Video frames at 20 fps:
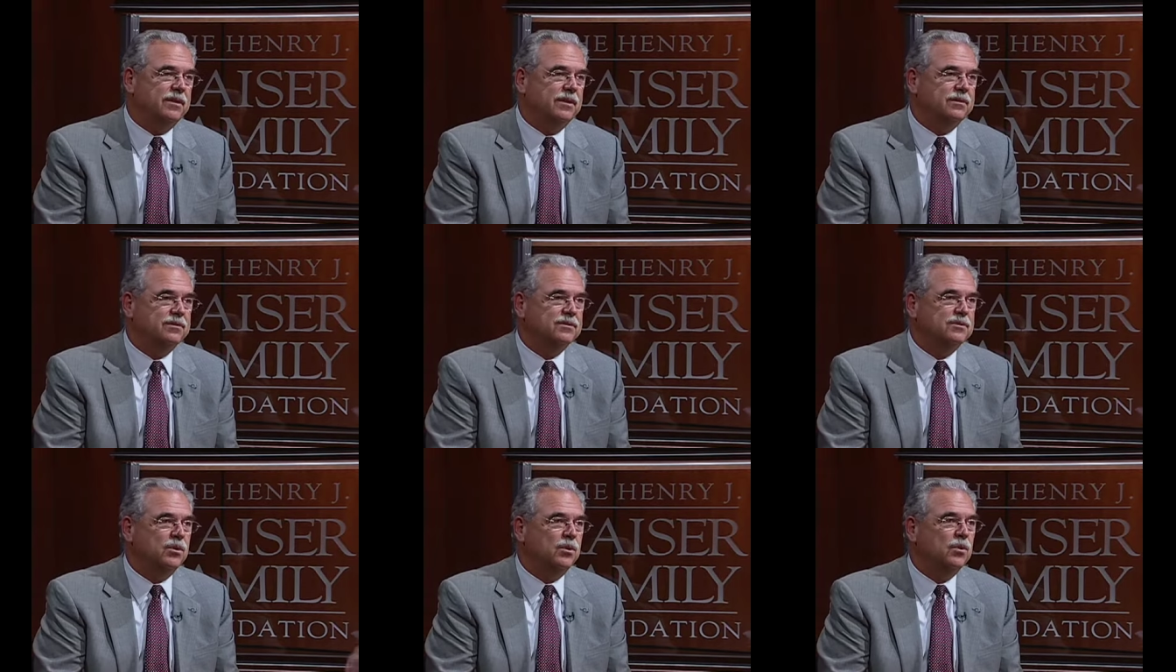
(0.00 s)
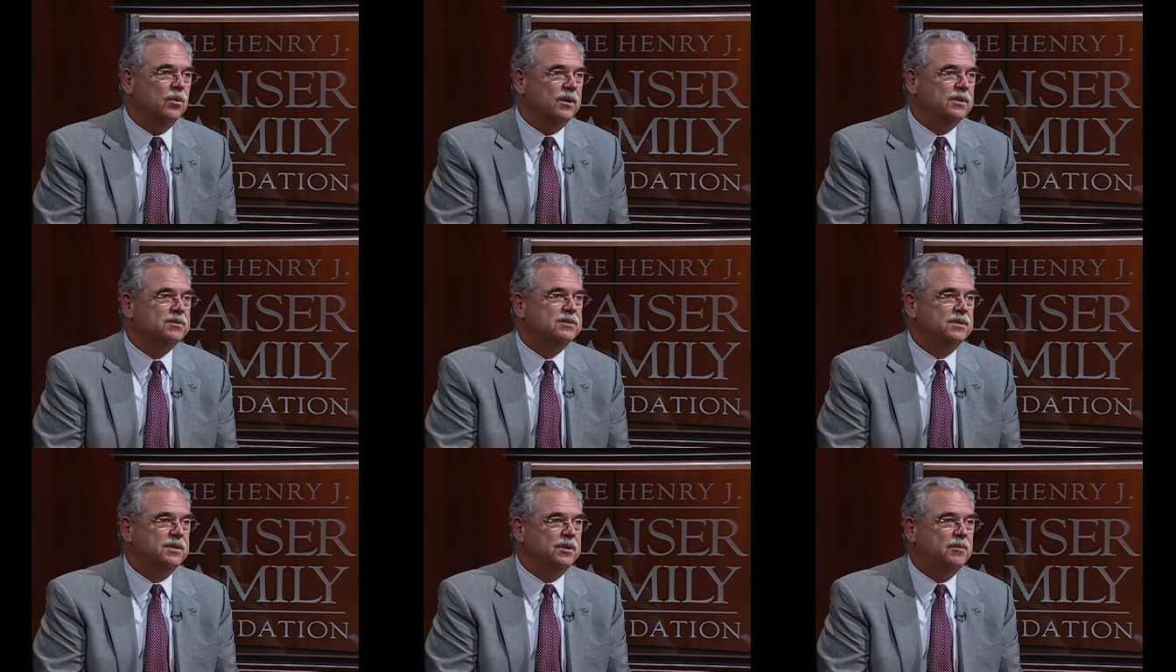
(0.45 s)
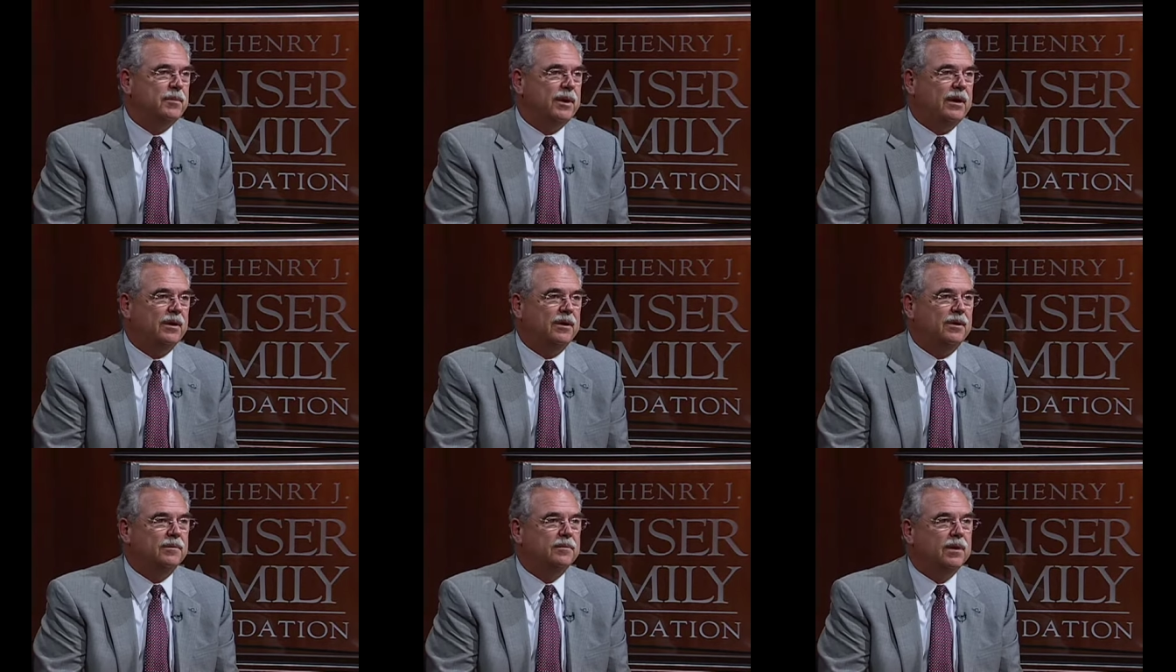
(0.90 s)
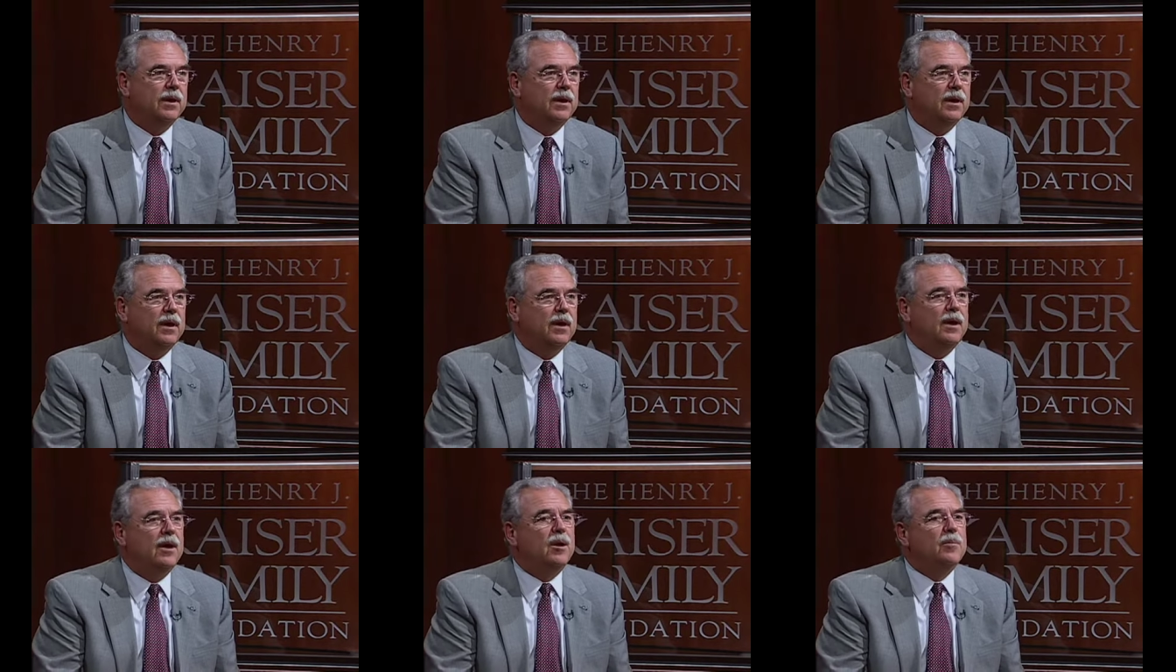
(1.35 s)
There's no question about it.
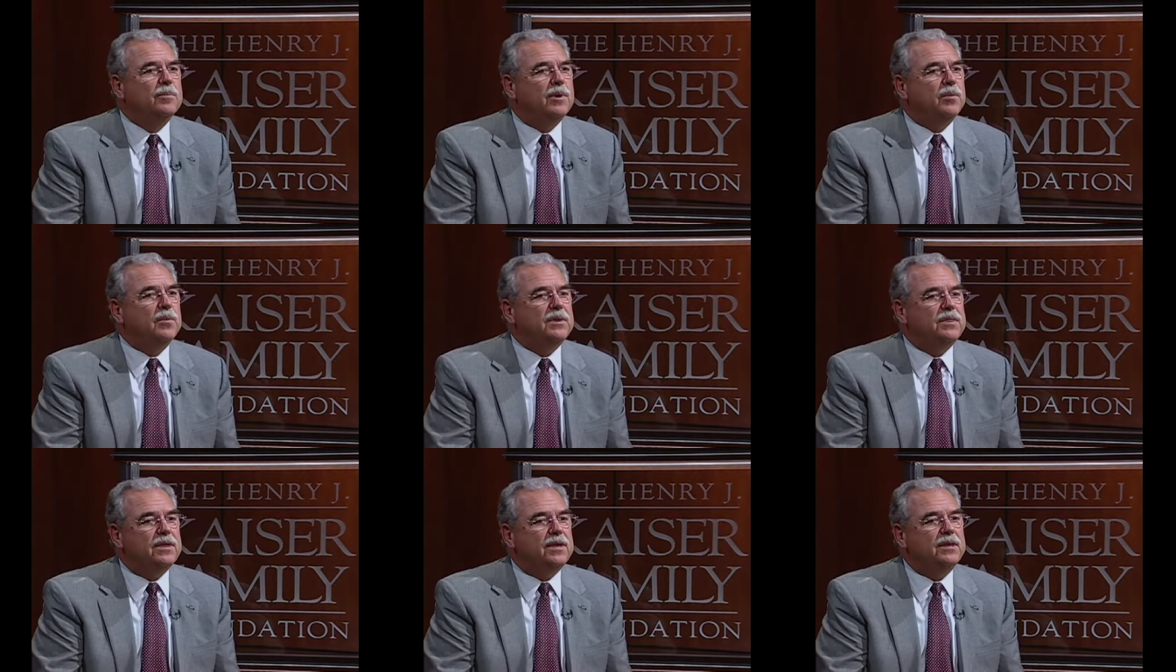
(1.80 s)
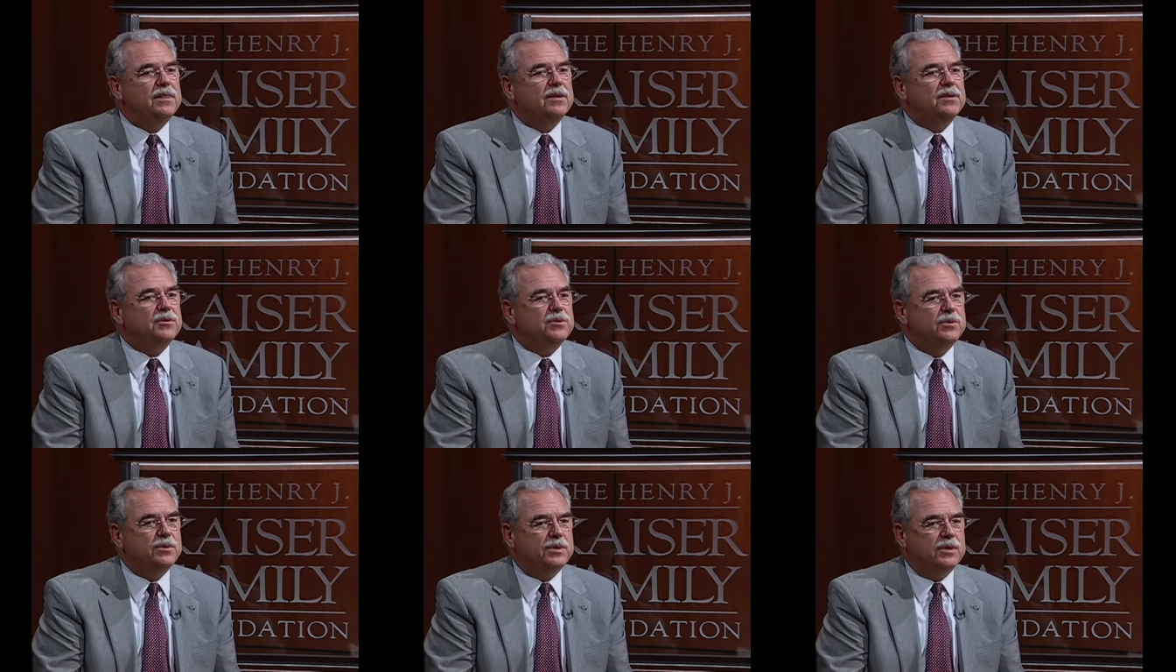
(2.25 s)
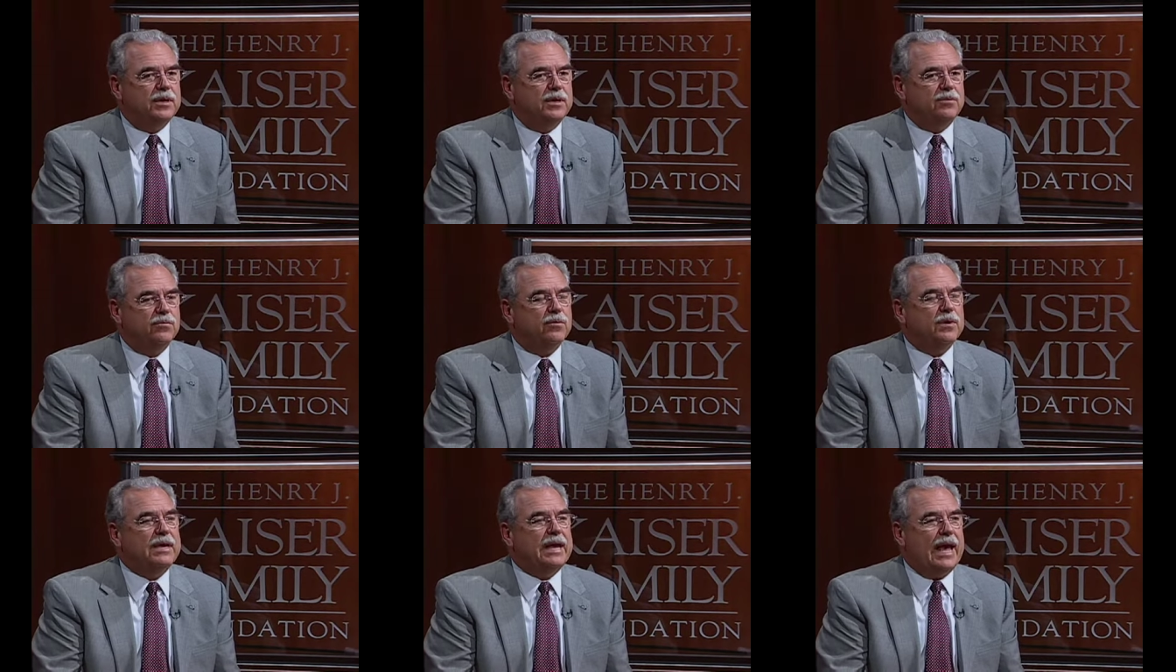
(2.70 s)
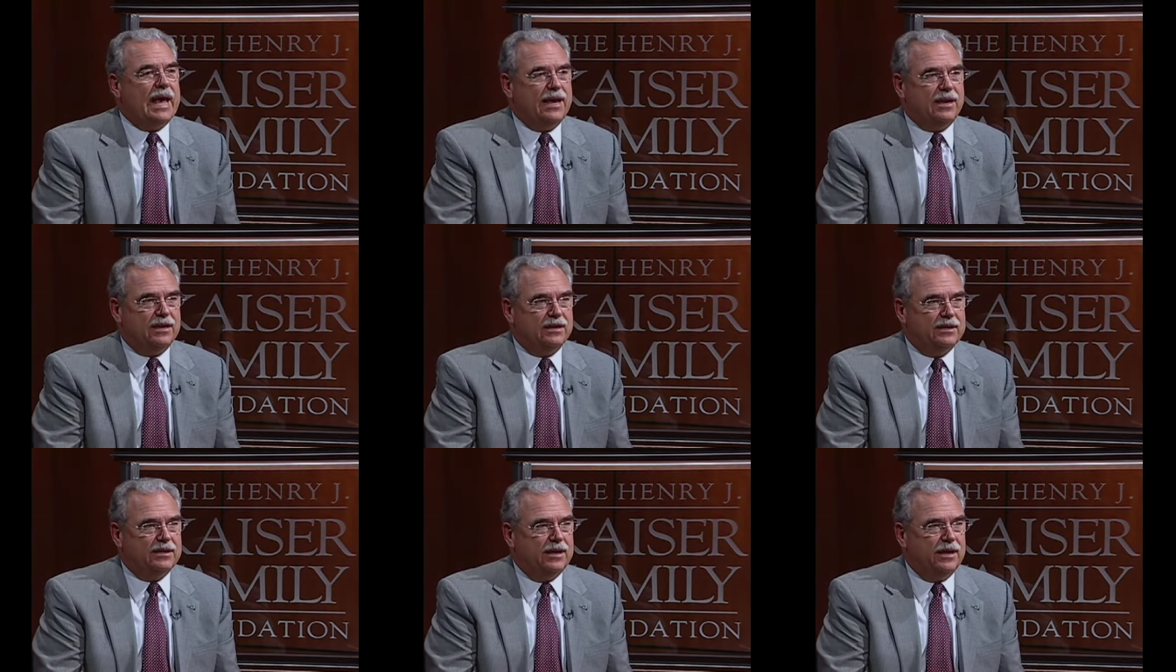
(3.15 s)
But we think that you can
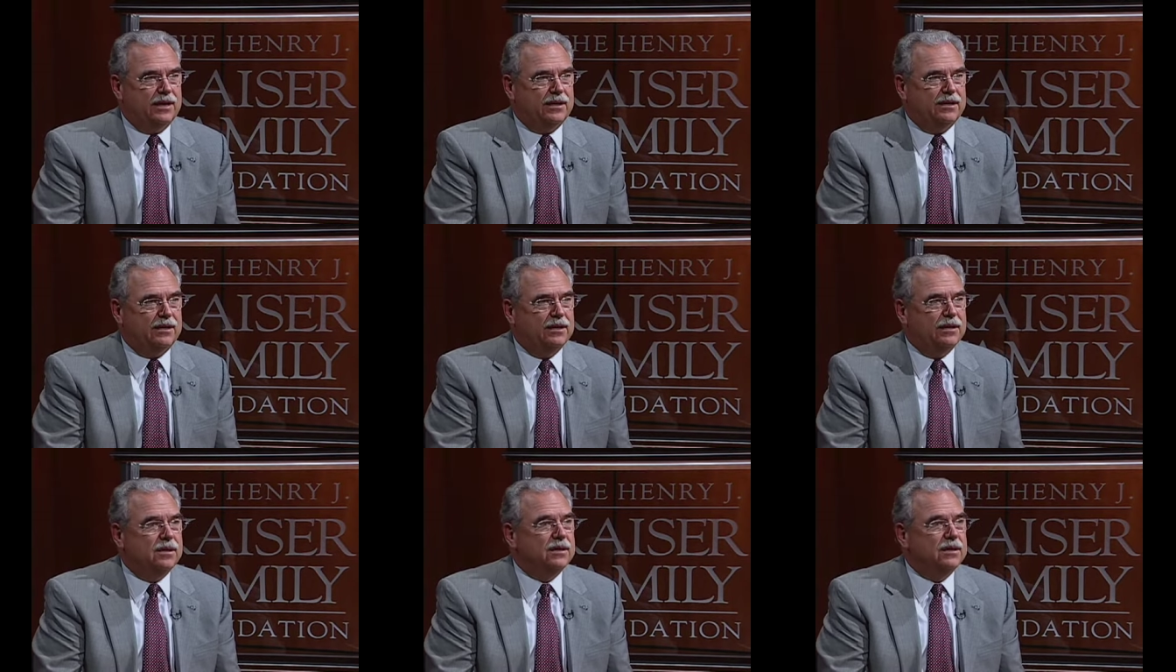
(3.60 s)
reallocate